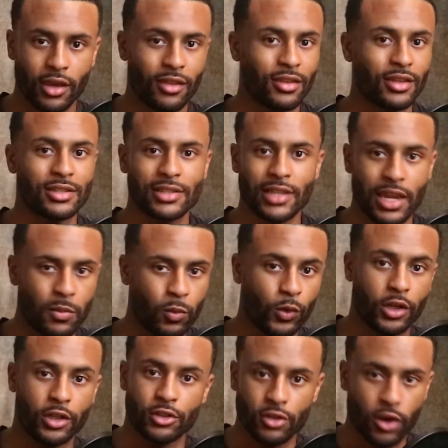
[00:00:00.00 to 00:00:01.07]
the same
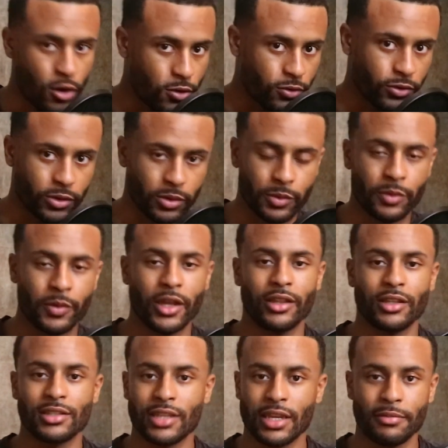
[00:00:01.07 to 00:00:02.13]
ones over we
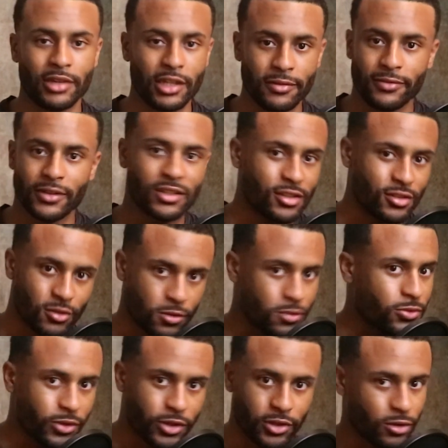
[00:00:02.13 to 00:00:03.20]
ran the same defenses
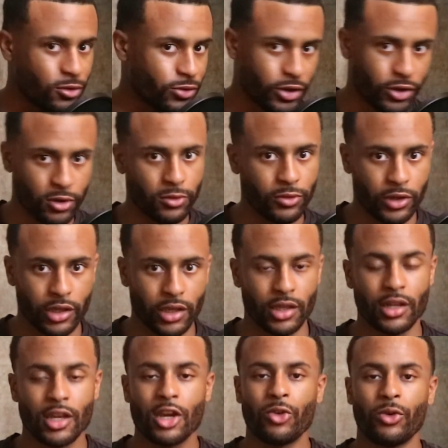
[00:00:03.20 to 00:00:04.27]
over and over and over
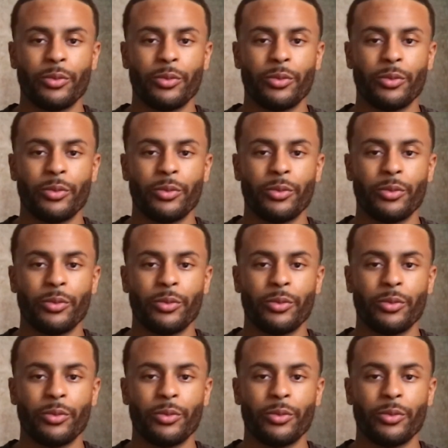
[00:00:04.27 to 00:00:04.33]
again